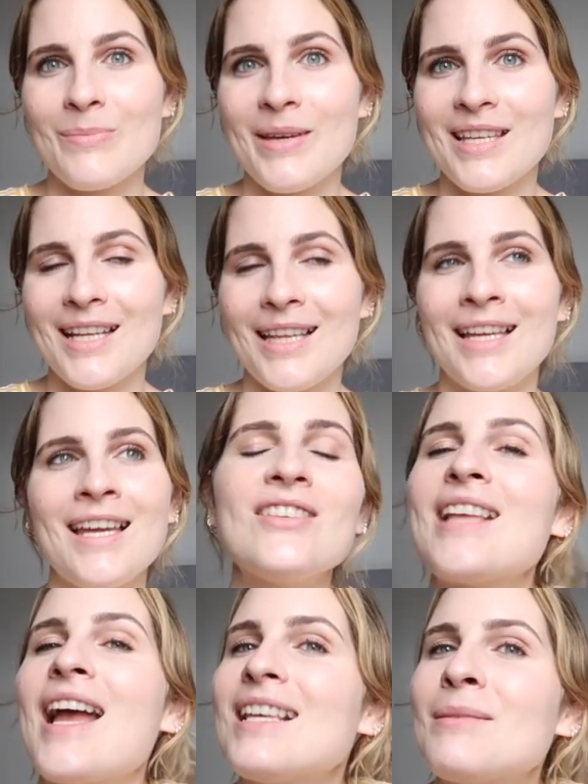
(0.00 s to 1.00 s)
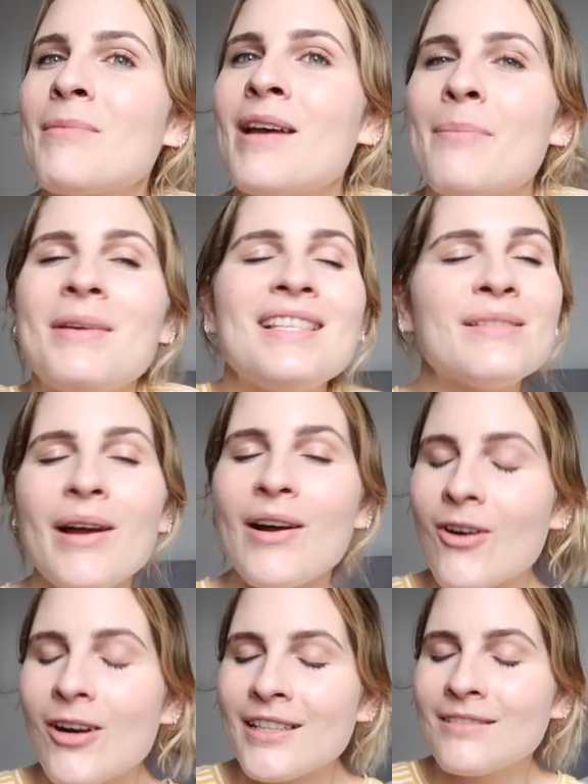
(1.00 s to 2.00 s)
Piccadilly. It just has a piece of my
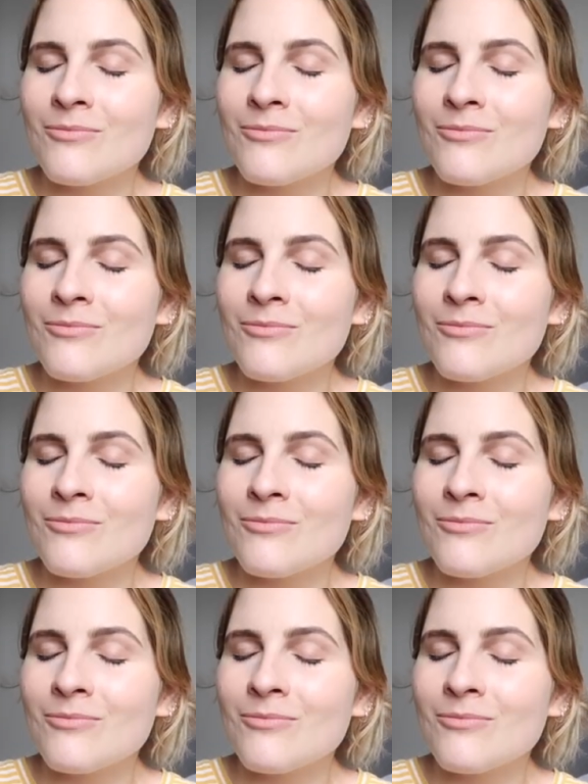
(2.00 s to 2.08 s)
heart.